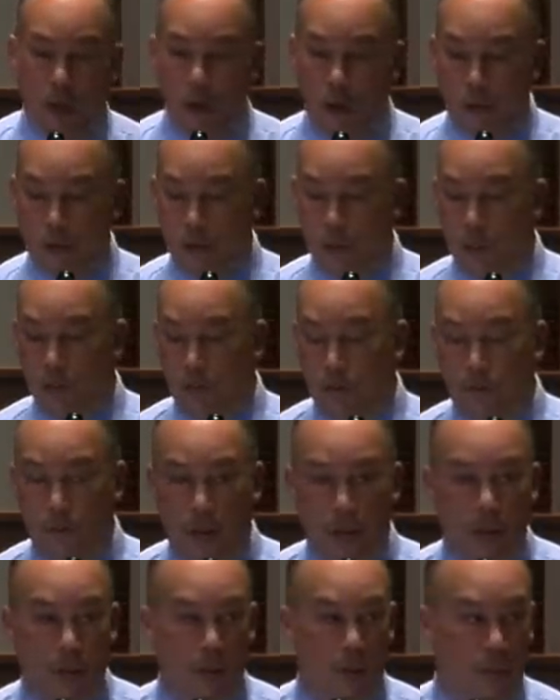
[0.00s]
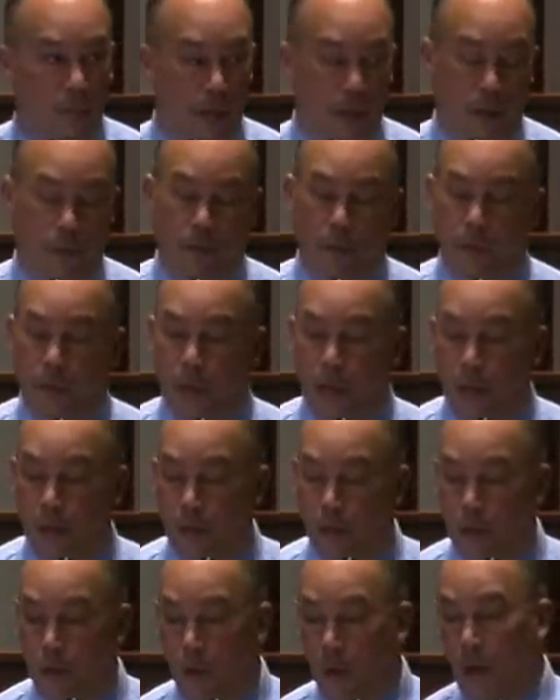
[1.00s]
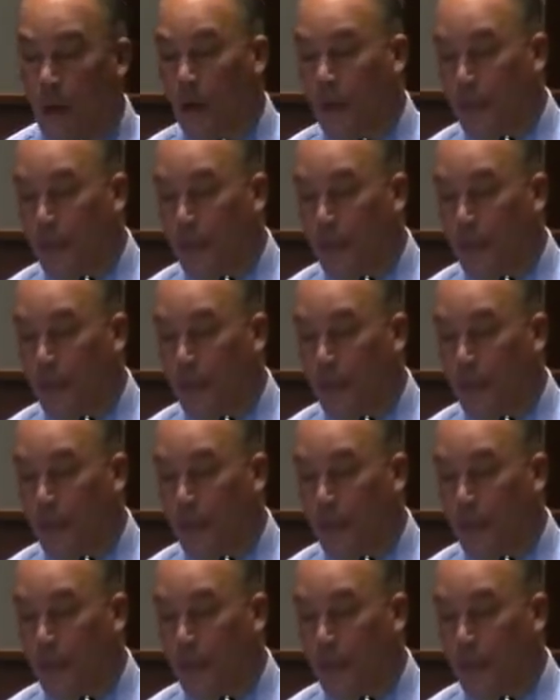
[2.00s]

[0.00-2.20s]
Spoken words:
OGC refined it and made it a real standard.